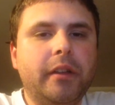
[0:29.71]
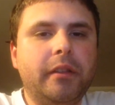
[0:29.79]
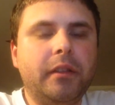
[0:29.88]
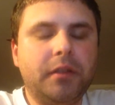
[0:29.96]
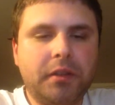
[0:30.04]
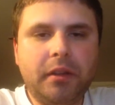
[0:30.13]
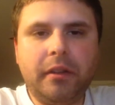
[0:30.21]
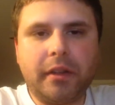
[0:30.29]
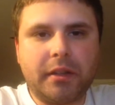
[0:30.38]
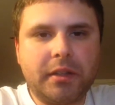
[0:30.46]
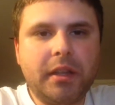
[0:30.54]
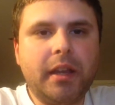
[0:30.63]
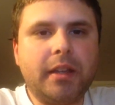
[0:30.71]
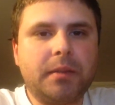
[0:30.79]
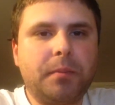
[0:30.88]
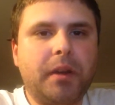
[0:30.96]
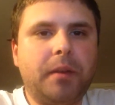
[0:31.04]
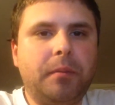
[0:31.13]
They'll still
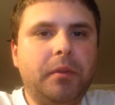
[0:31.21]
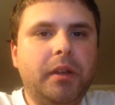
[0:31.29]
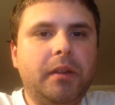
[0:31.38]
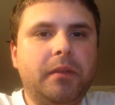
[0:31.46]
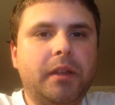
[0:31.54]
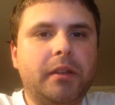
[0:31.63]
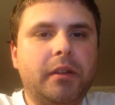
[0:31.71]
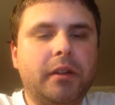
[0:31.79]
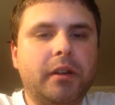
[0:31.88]
exist, but I believe that they're